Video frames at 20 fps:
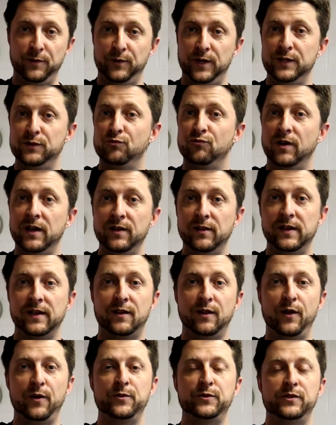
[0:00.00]
He's really
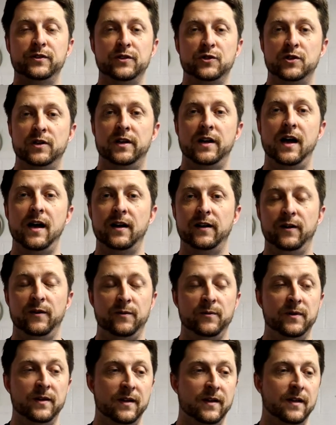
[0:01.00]
close to
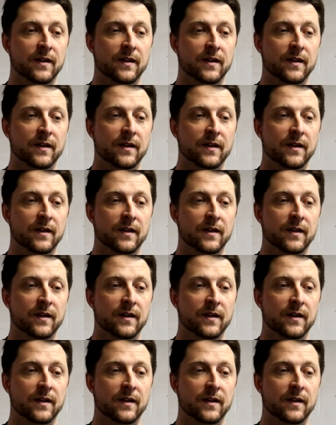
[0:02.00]
Chicago.